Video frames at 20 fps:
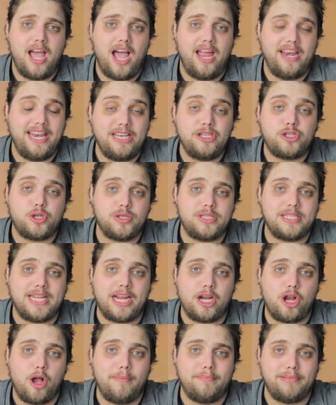an
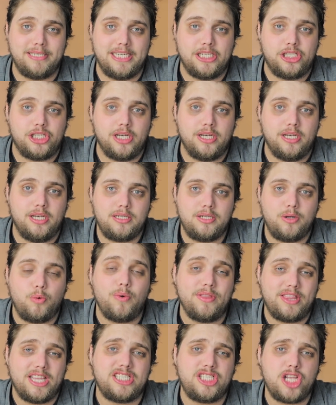interesting composition
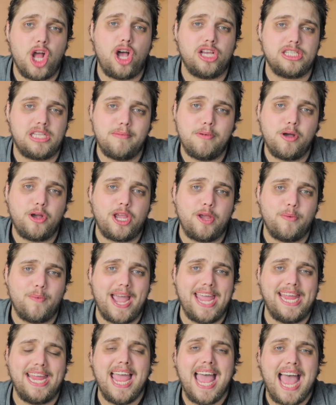with the stars and the Milky
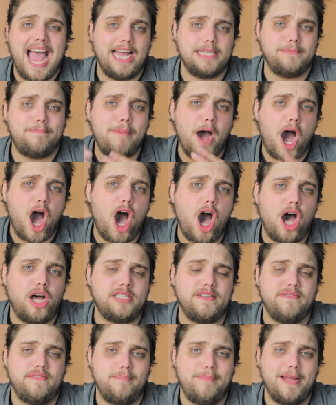Way as
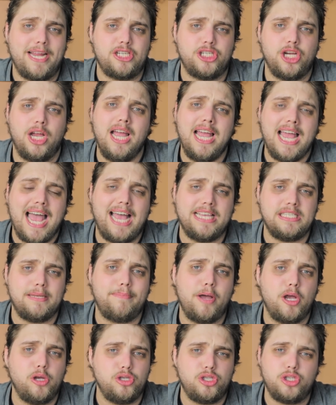part of the picture, as
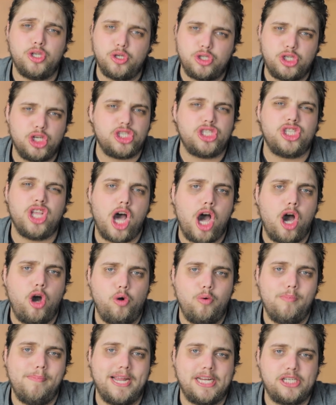opposed to just the
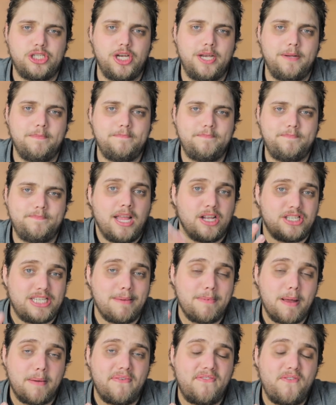whole picture. Now,
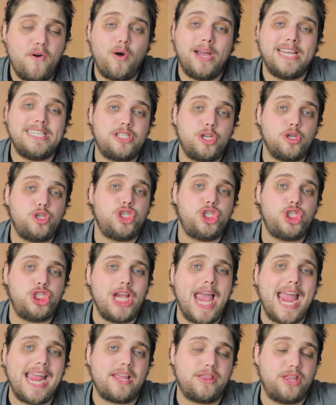tip number four is to
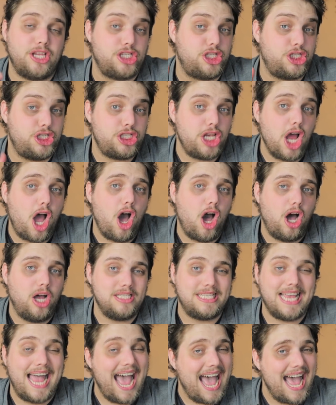check the
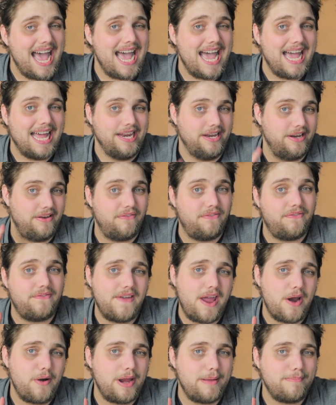stars and,
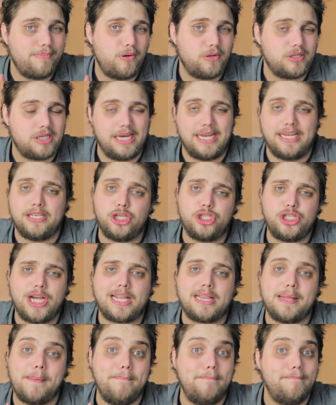very importantly, to
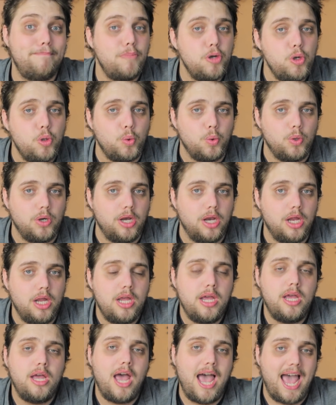check the
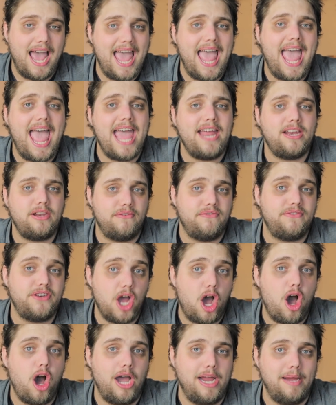moon ahead of
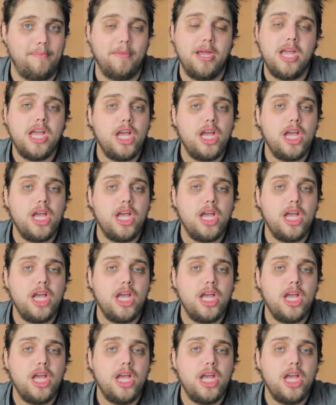time.